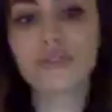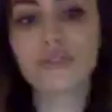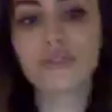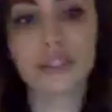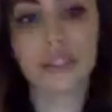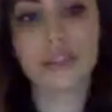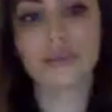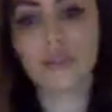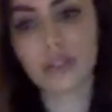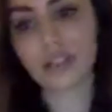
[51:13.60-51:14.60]
pretty much we've written a
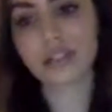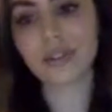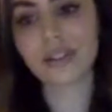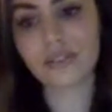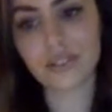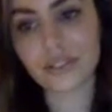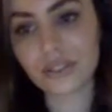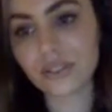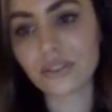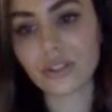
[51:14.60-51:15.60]
song. We'll quickly write a
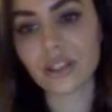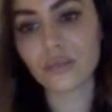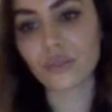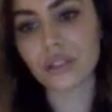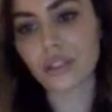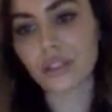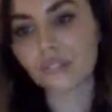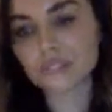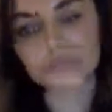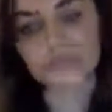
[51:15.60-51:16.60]
verse too, and then we'll
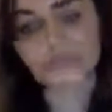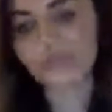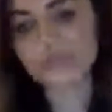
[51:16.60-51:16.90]
um,